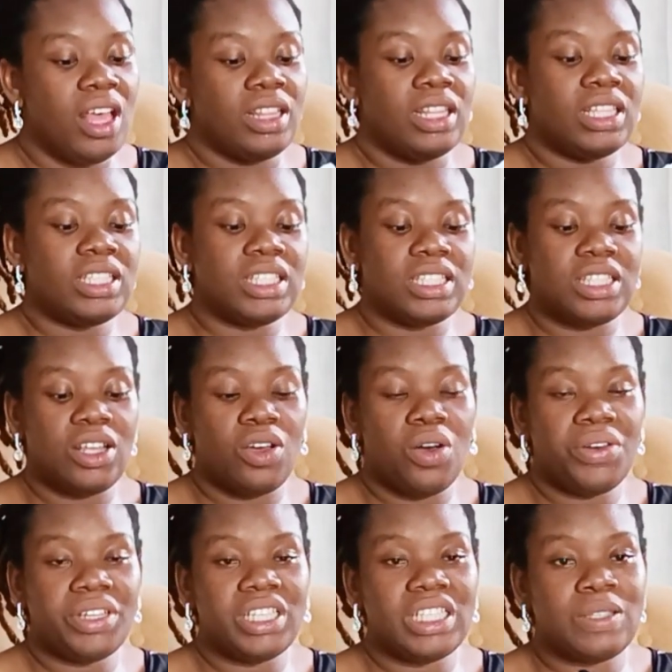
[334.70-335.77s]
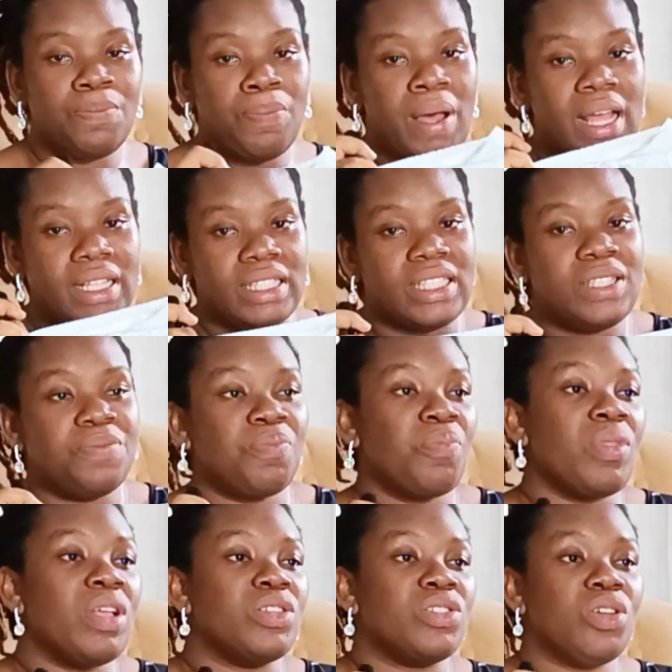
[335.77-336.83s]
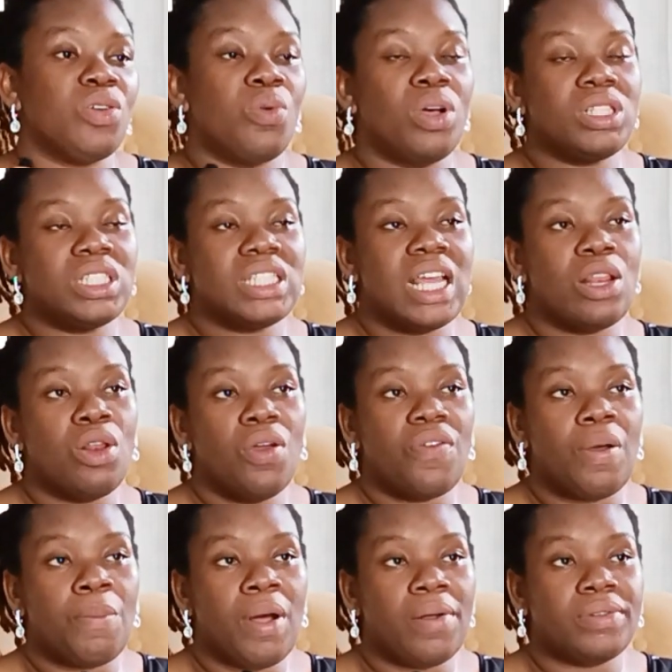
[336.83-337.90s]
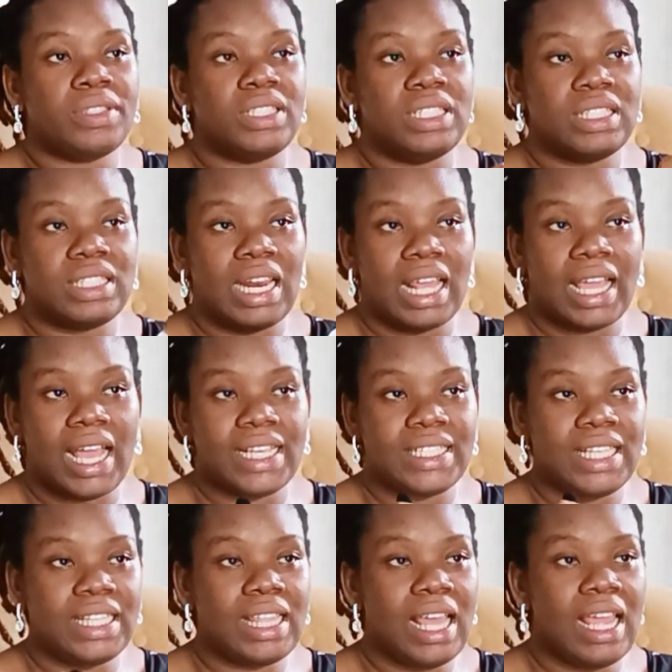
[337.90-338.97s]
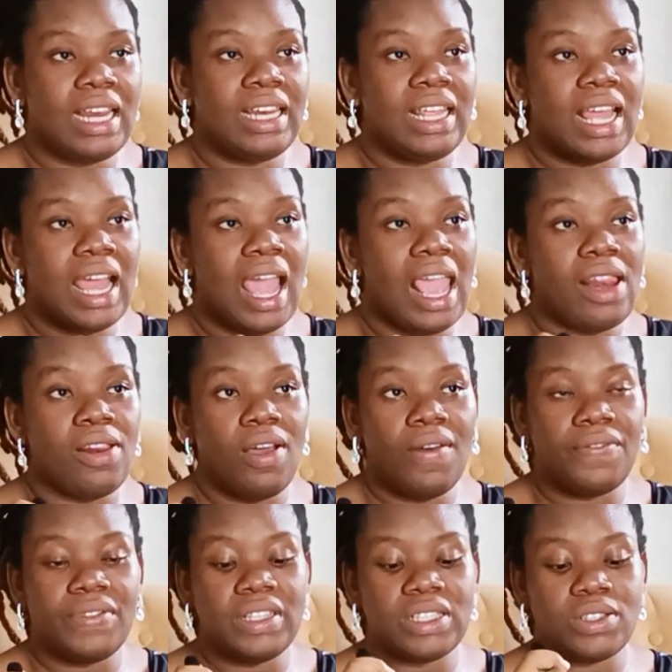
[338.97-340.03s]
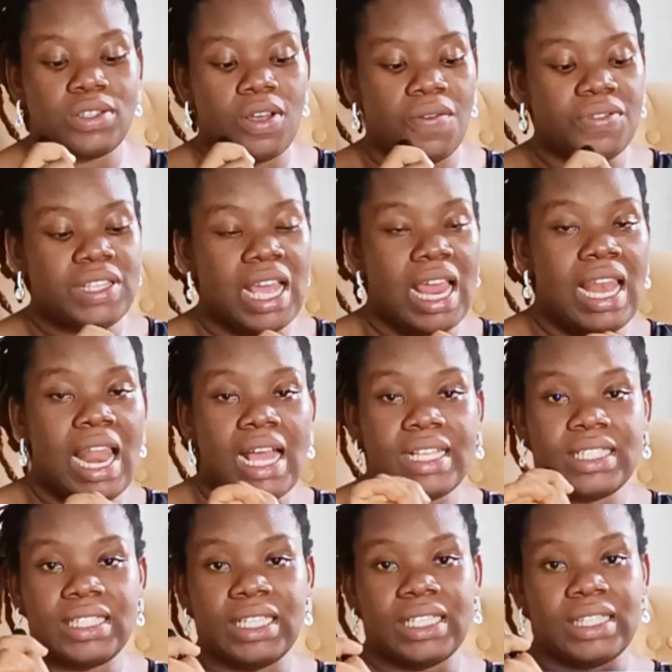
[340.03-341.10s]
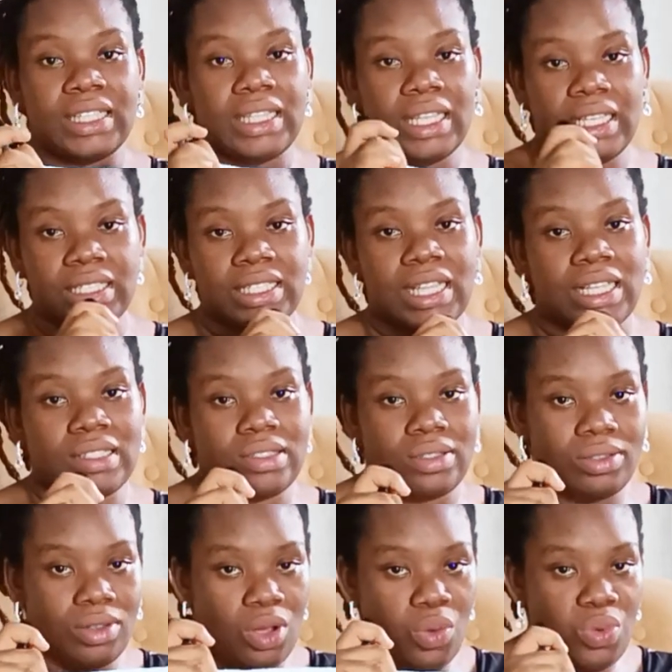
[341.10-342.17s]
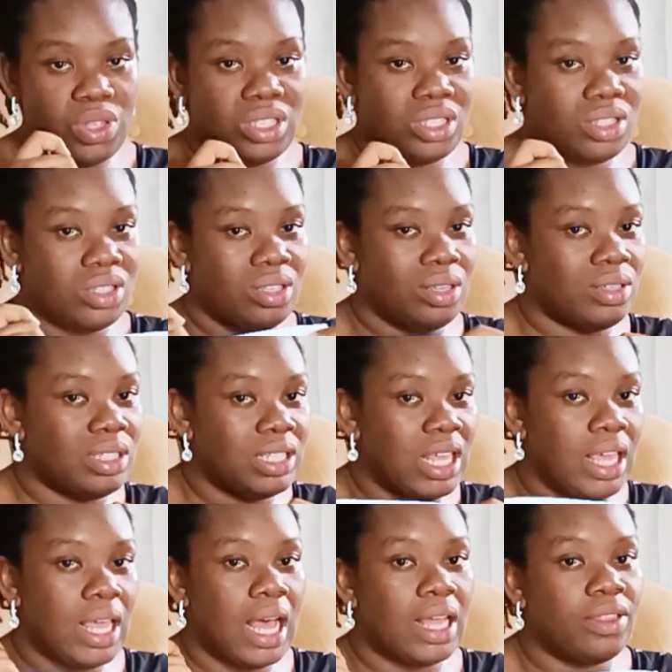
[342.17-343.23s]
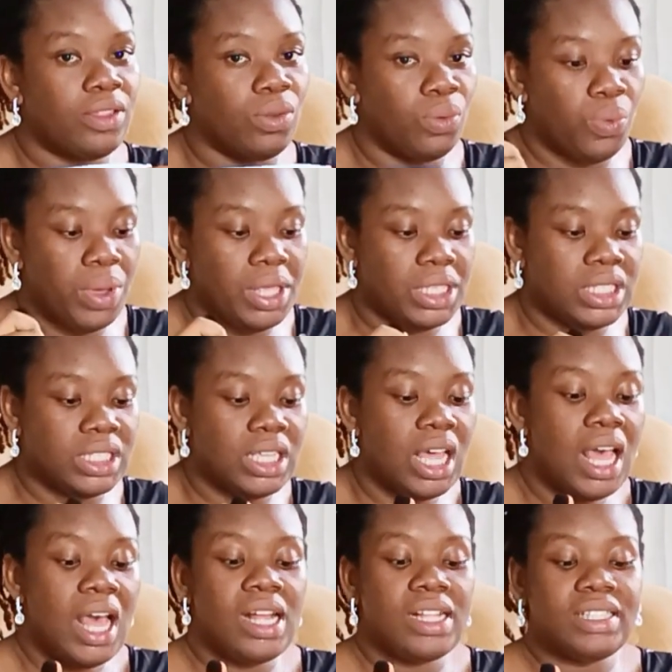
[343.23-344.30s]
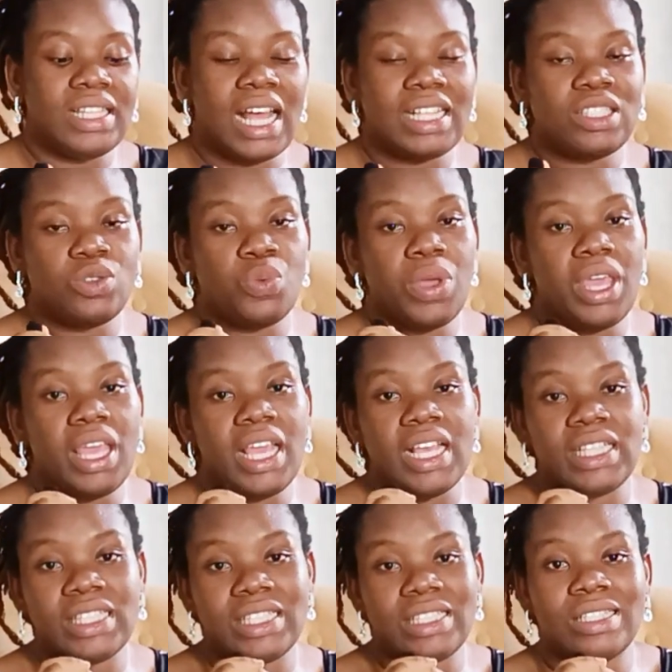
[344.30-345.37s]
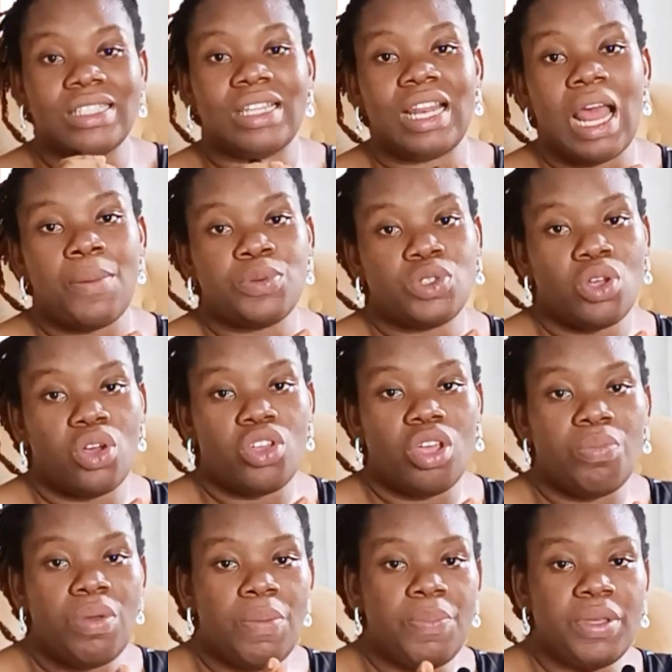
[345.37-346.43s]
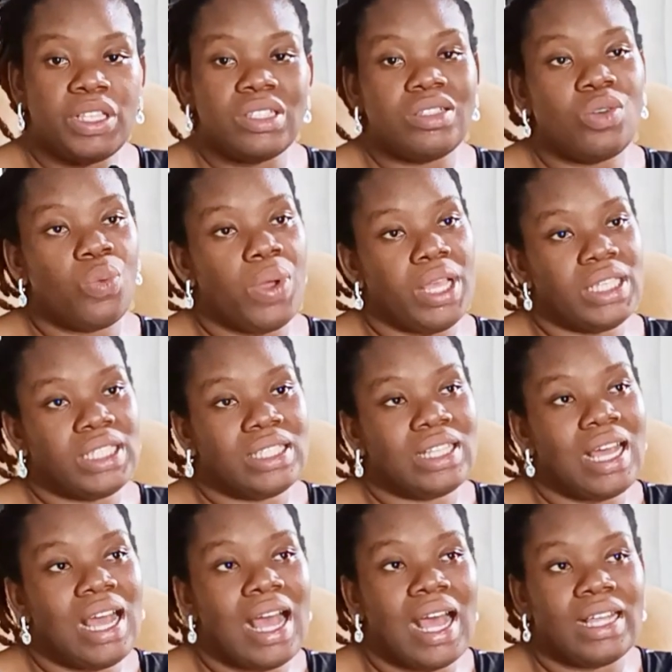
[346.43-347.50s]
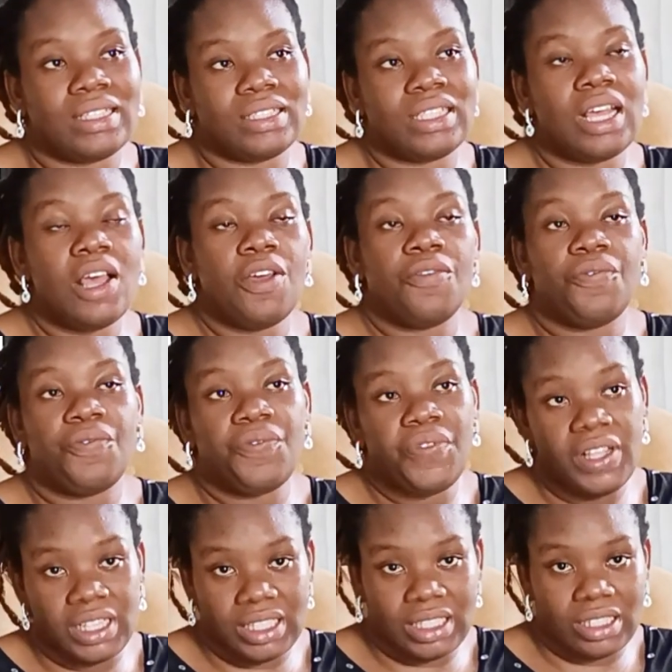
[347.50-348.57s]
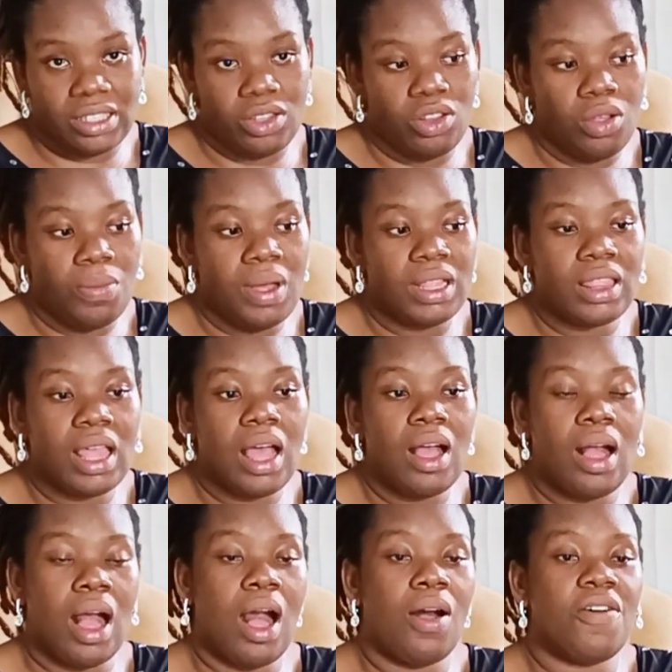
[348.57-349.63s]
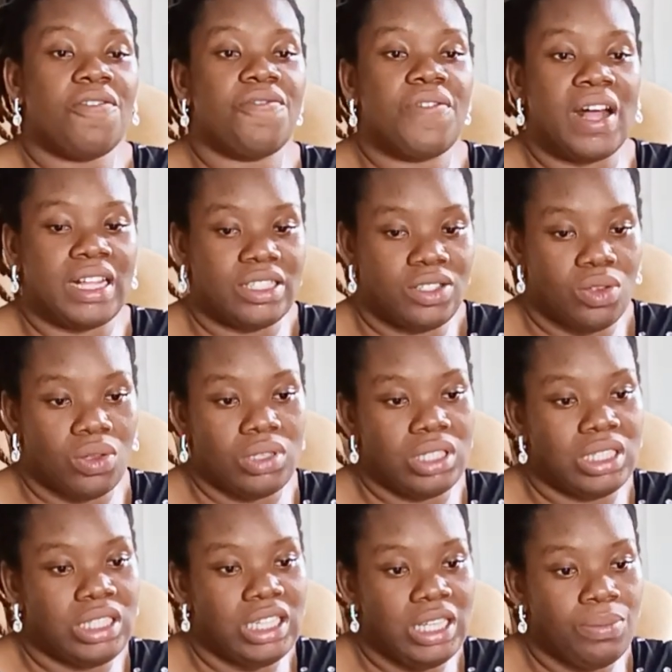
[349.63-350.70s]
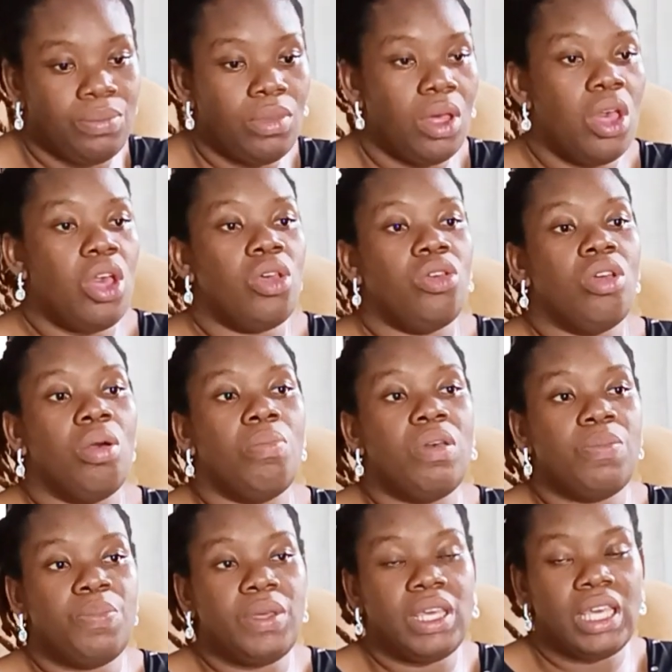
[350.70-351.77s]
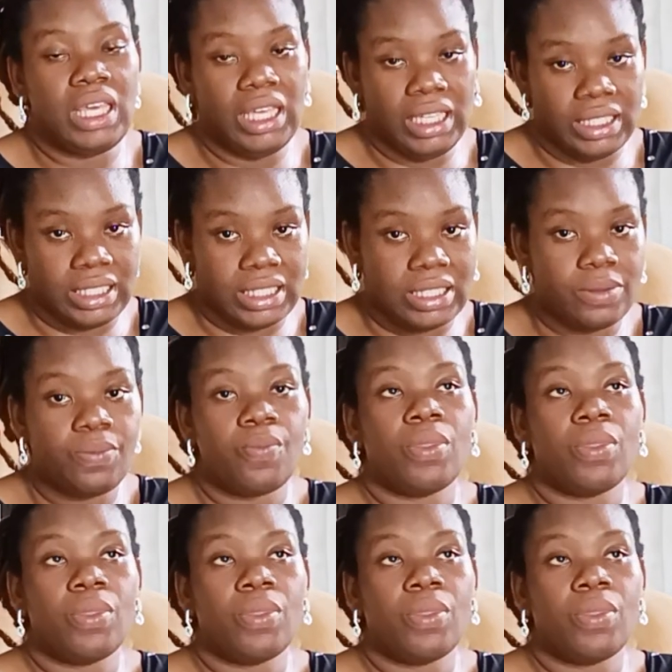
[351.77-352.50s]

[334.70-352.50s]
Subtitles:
This is the Huggies pants. So one thing I love about it, like I said earlier, I love these soft elastic things that always stay at the waist. That way it slaps on your baby's waist and fits no matter how fat or slim your baby is.